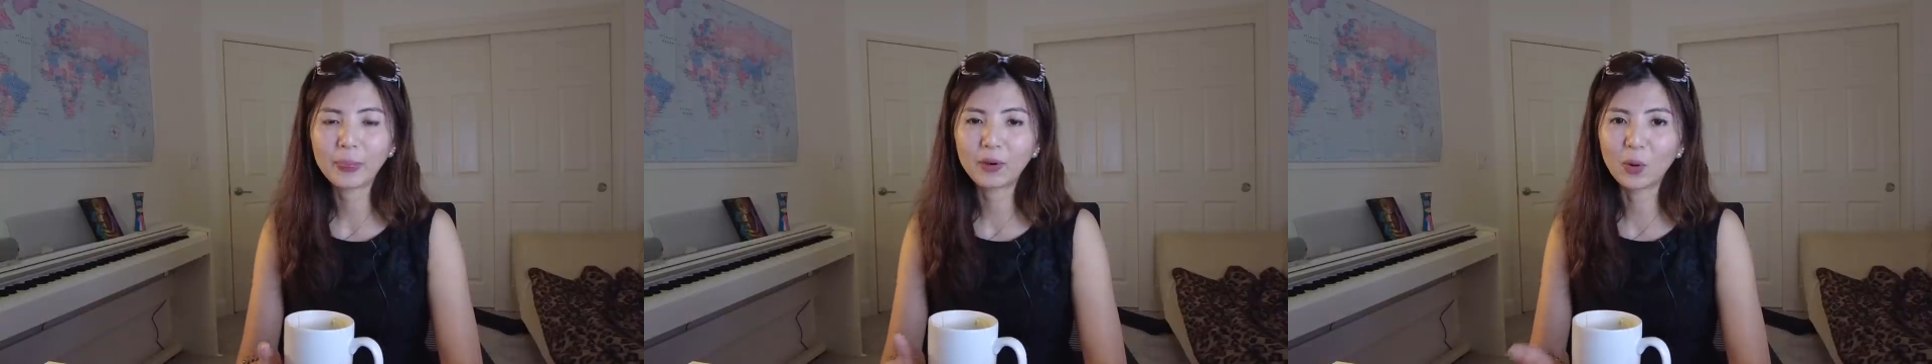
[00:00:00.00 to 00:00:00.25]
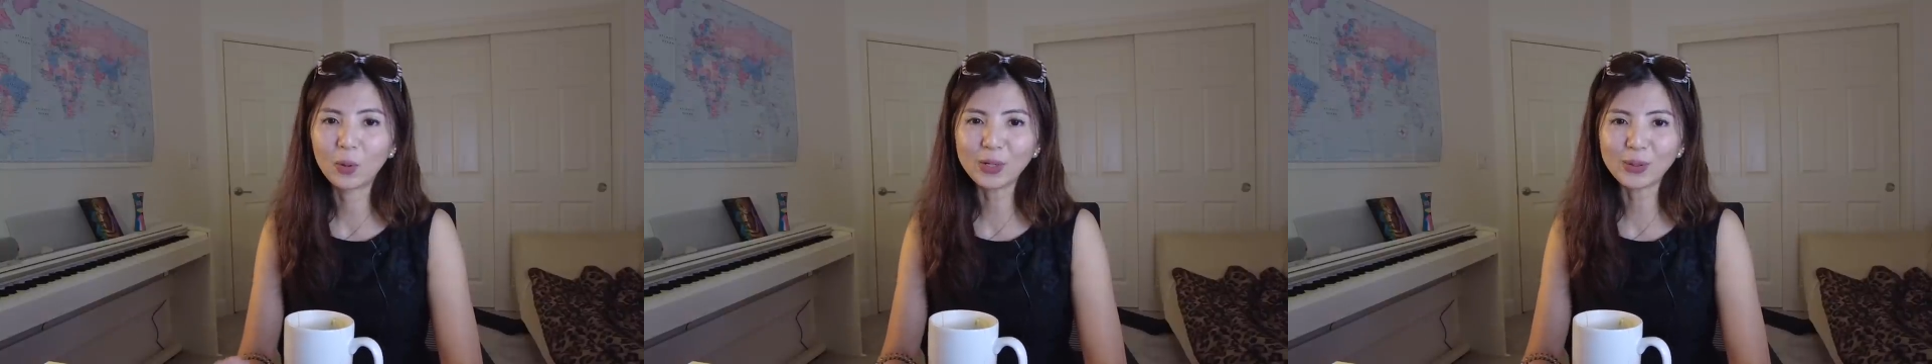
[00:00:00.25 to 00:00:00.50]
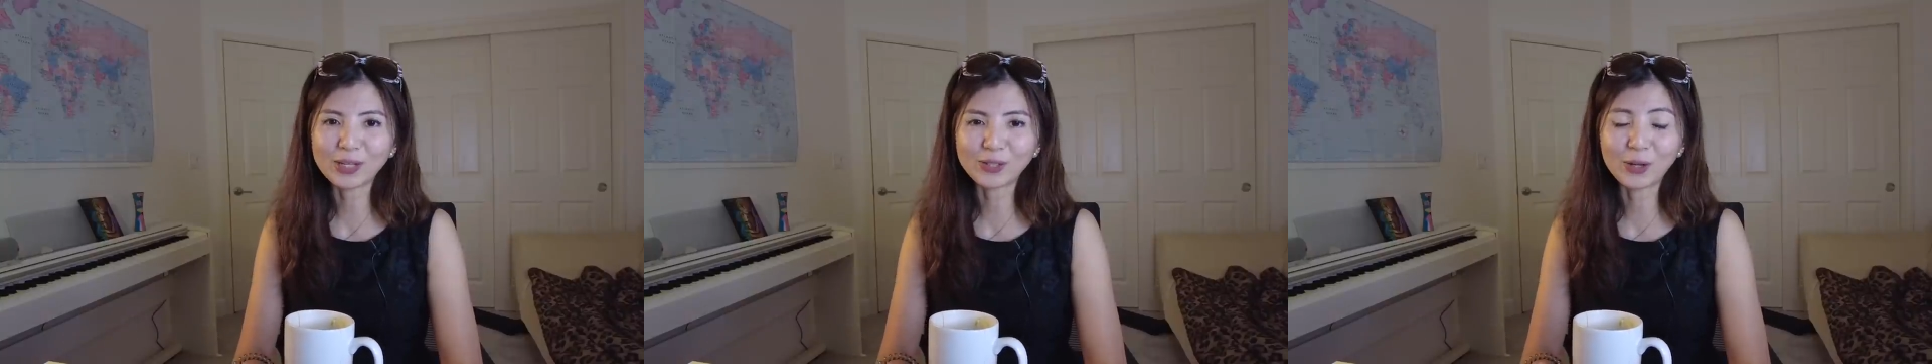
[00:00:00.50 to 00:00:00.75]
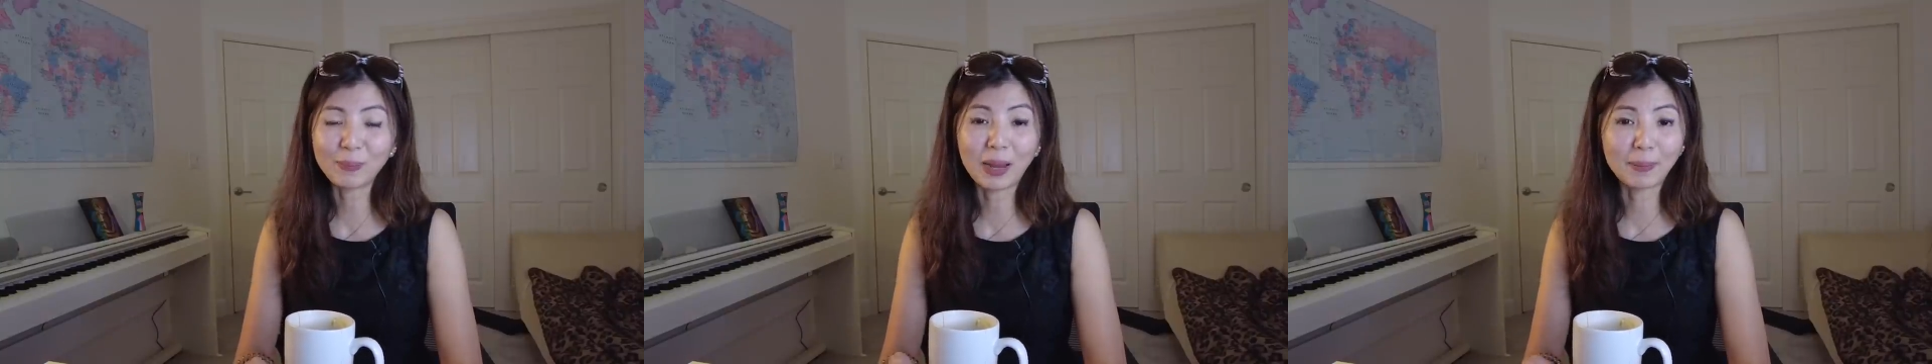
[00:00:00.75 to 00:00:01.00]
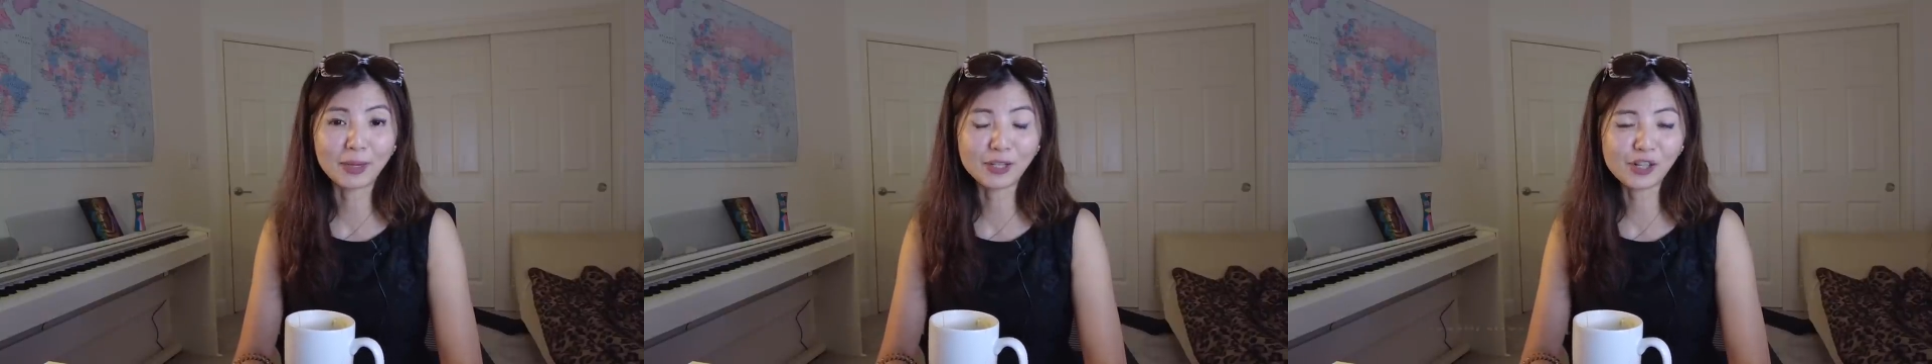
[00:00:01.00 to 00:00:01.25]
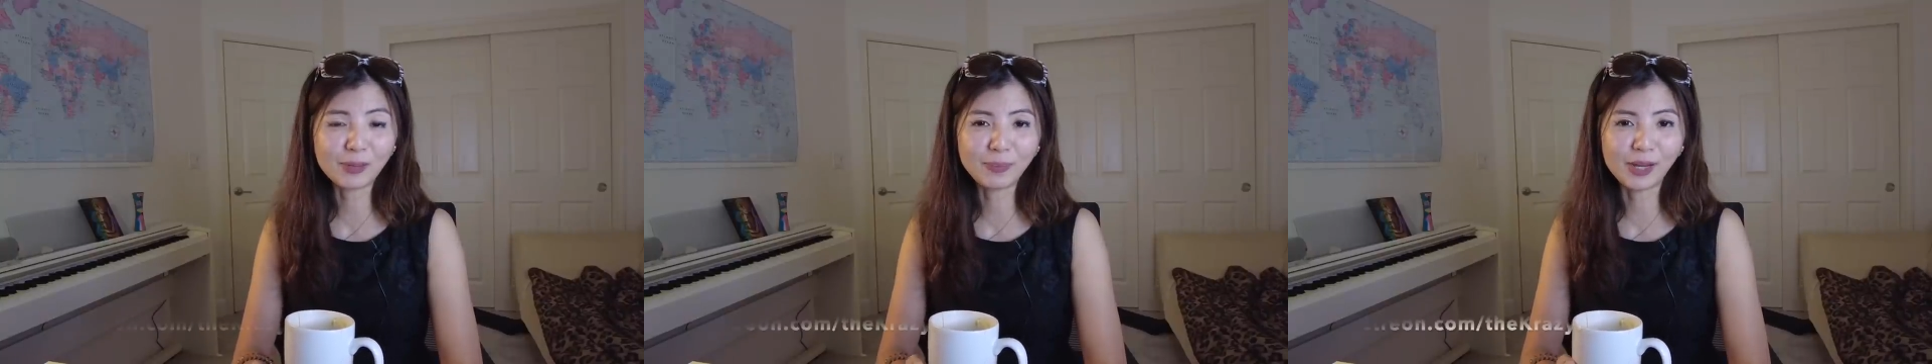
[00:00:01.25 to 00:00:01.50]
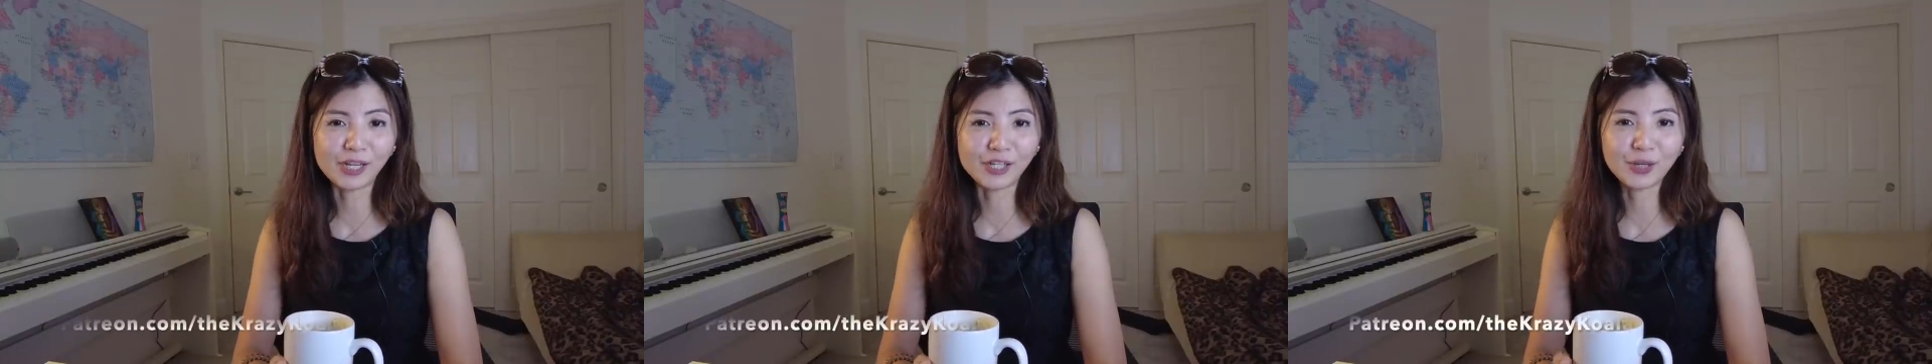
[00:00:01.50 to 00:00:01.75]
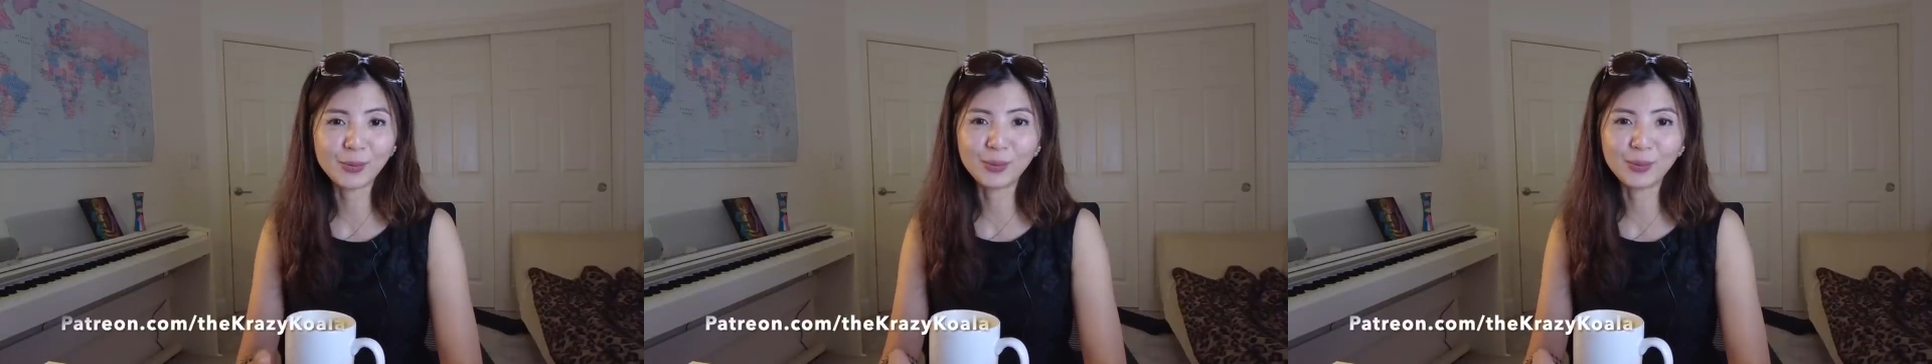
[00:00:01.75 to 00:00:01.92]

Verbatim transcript: or you can join my Patreon page